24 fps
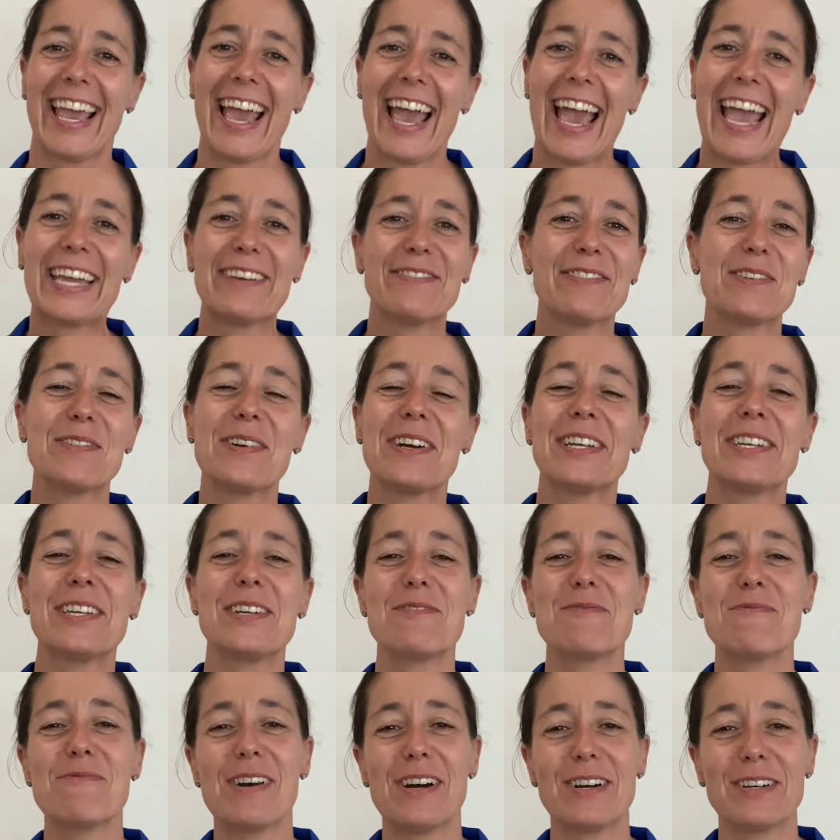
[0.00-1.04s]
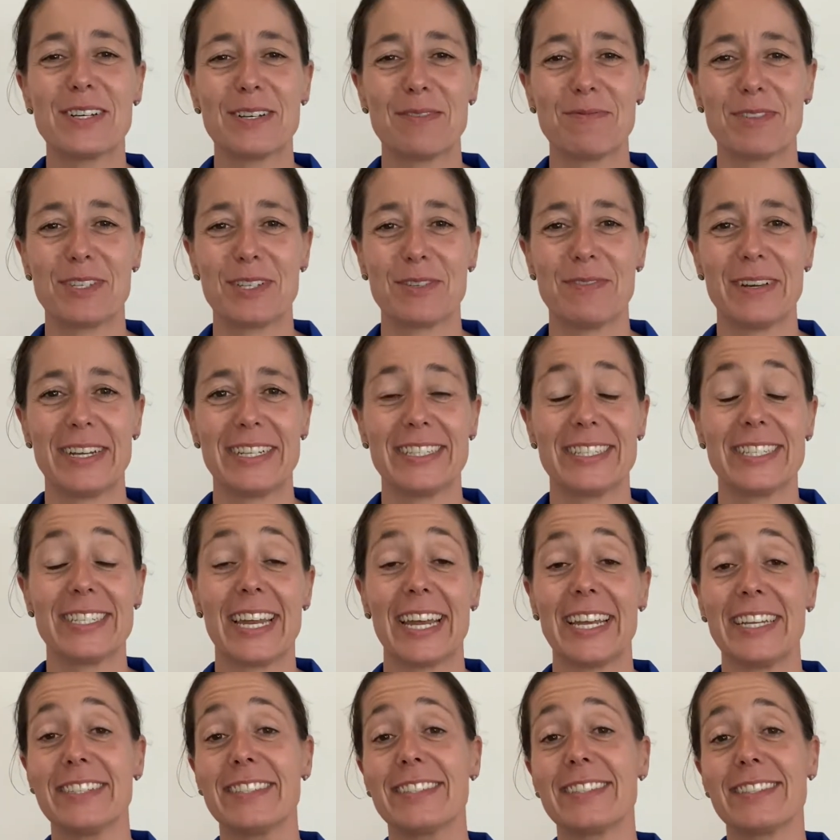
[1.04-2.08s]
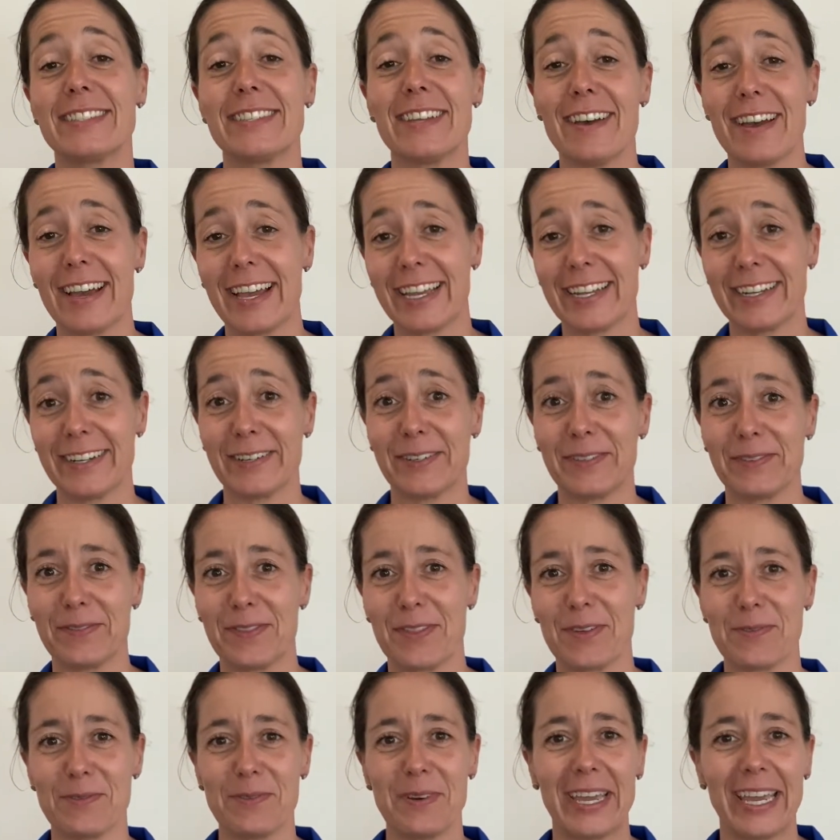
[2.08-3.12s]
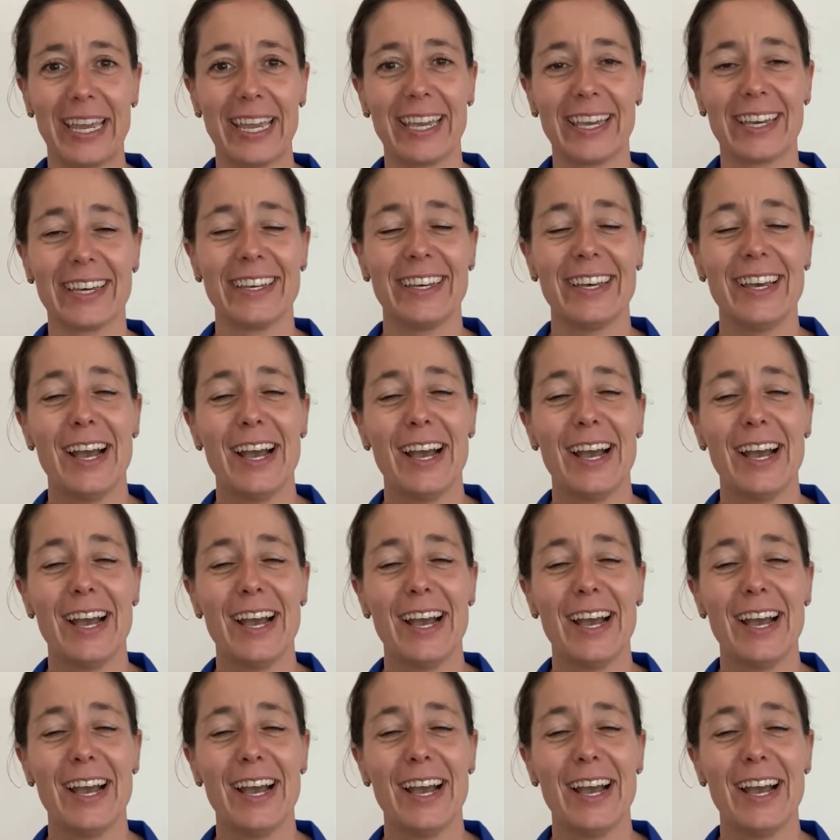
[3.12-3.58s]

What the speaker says: Hey everyone, welcome to Wednesday's Sign of the Week.